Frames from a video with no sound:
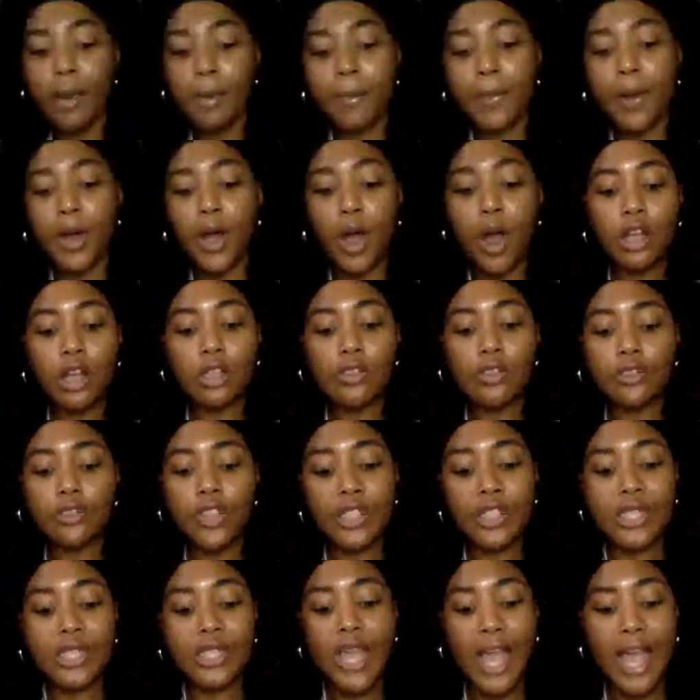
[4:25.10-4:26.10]
But all of
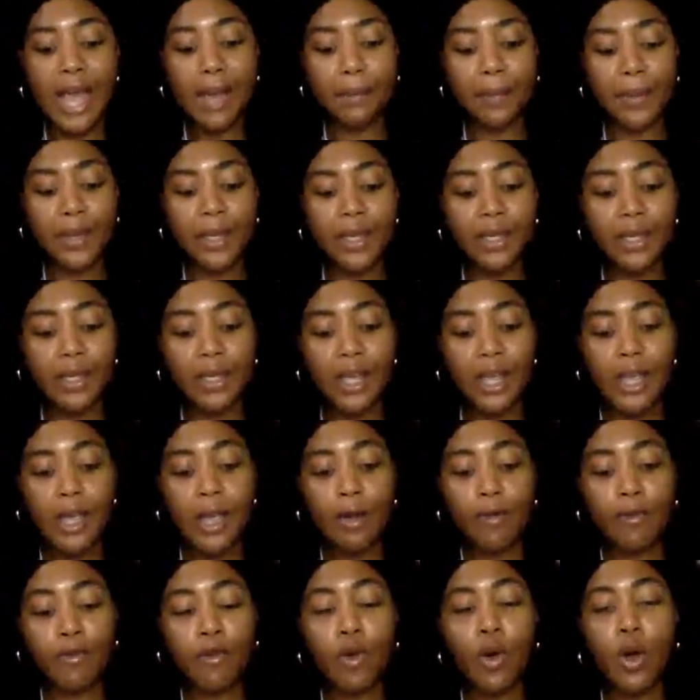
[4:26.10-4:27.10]
this happened
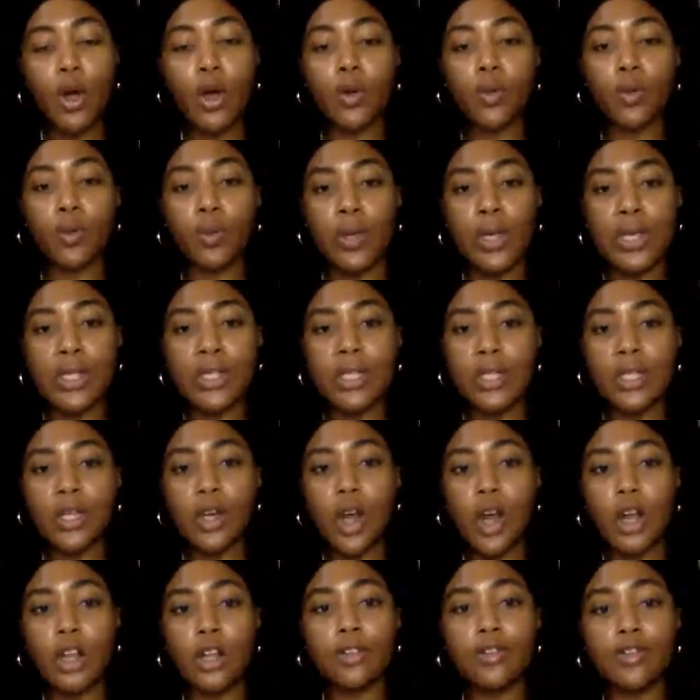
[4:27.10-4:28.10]
for a reason.
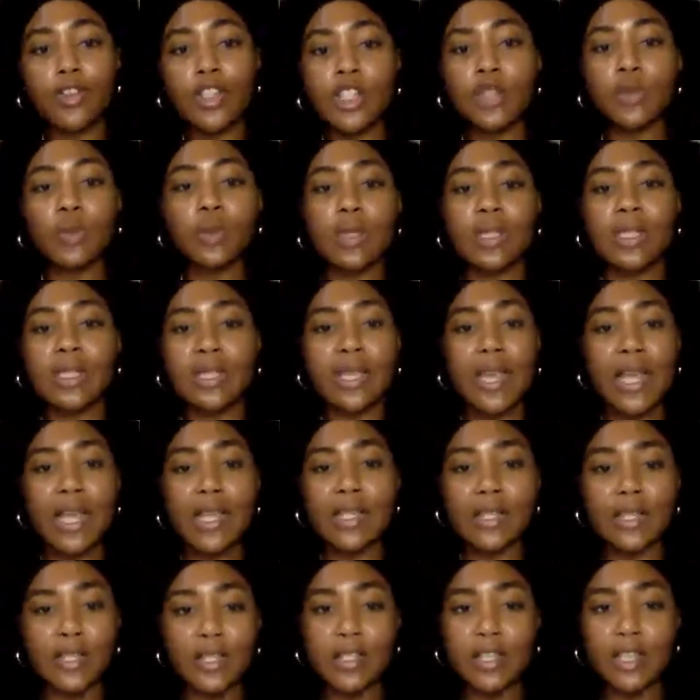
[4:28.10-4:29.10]
All of this was
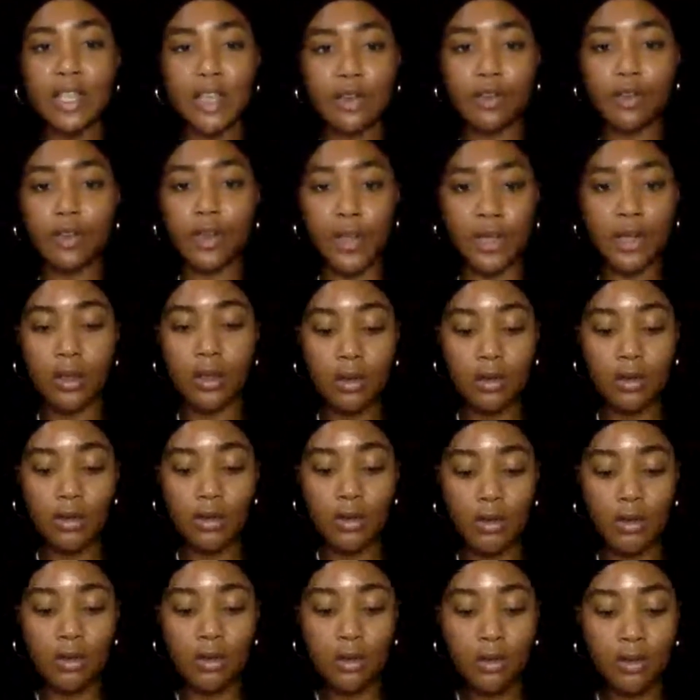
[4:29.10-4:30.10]
necessary.
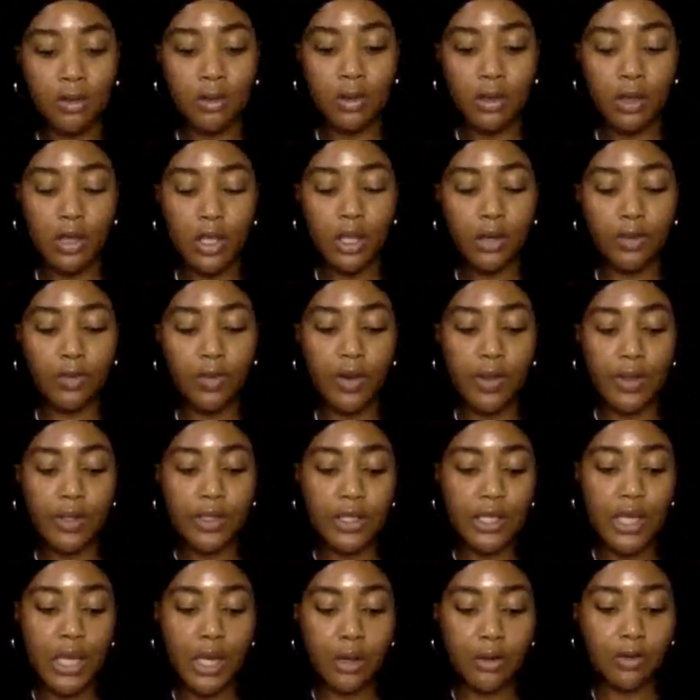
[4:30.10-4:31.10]
Clarify the
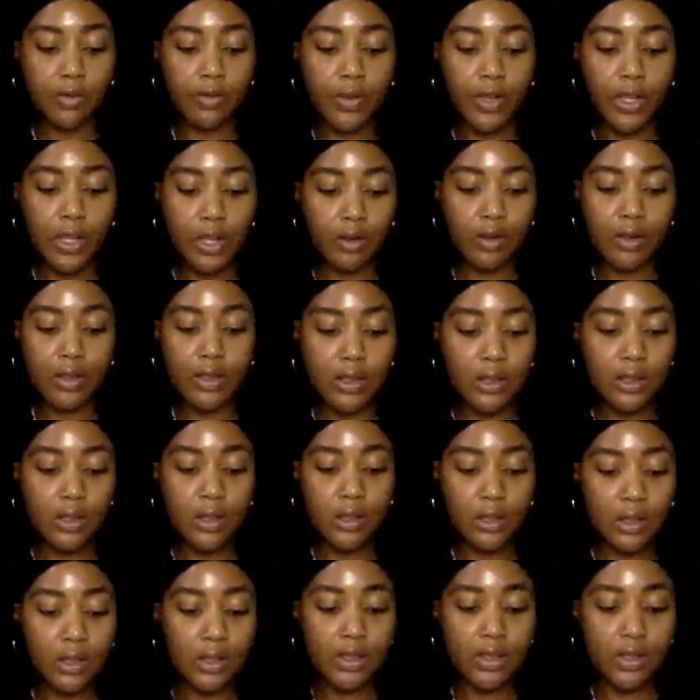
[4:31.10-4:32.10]
Tower for Aries and
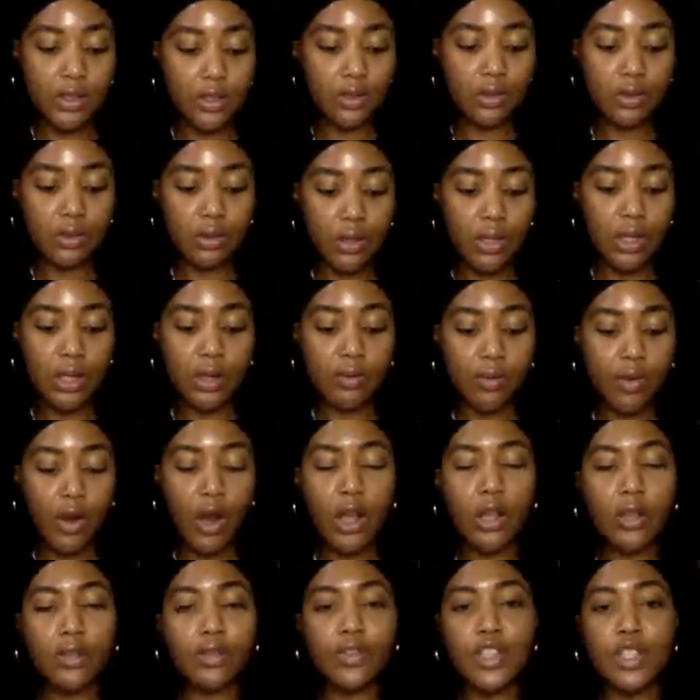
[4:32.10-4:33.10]
unconditional love.
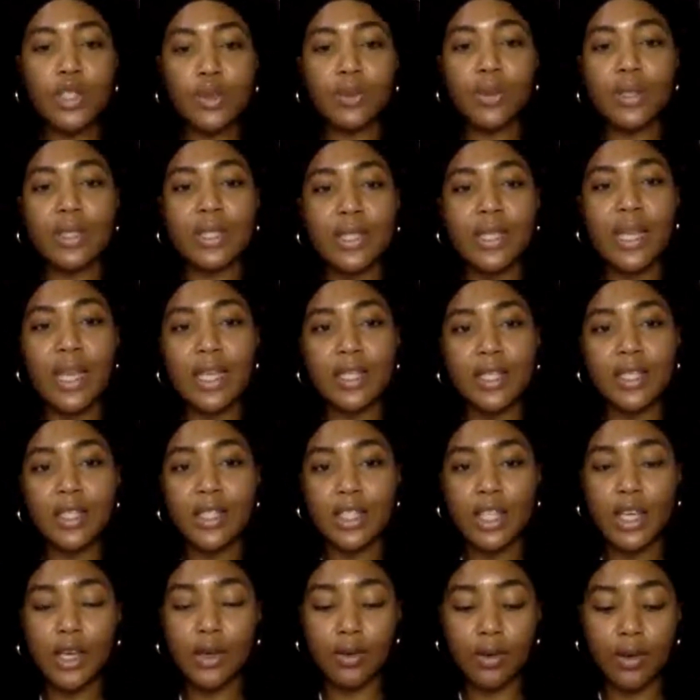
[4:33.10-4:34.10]
All of this was
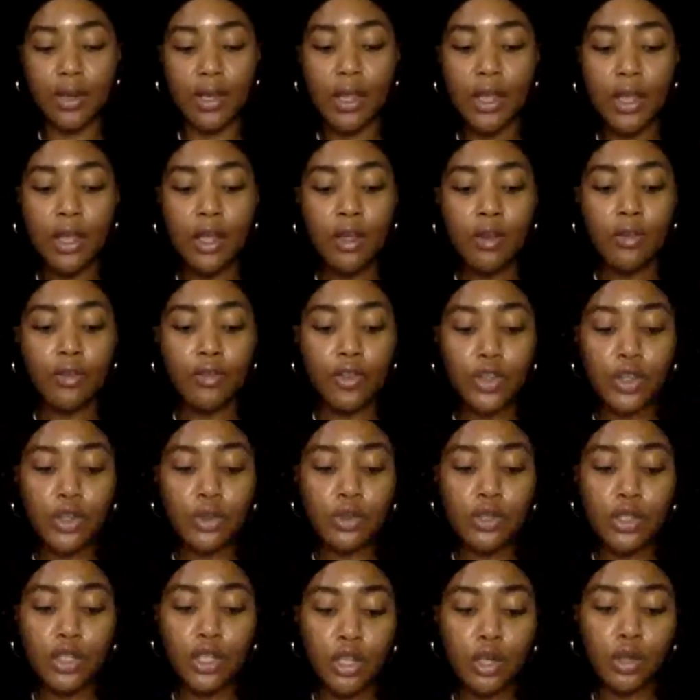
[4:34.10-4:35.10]
necessary for you
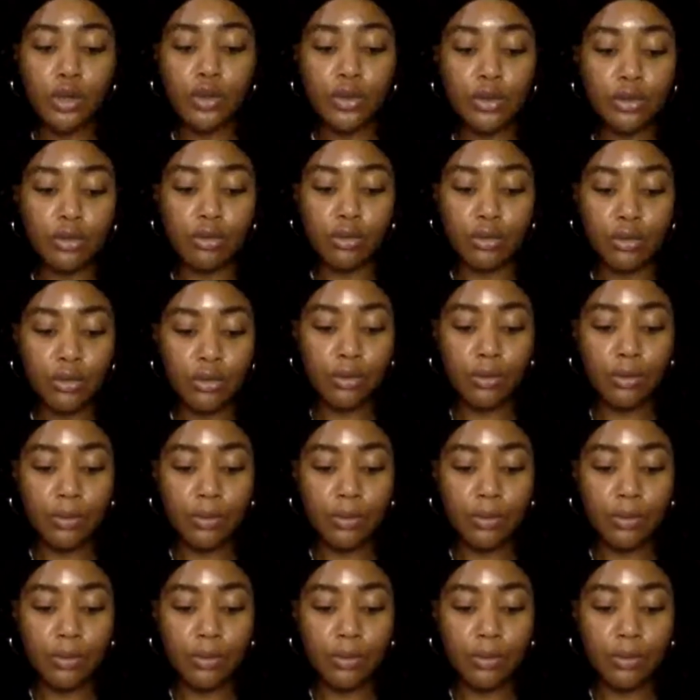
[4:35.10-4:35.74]
to go through.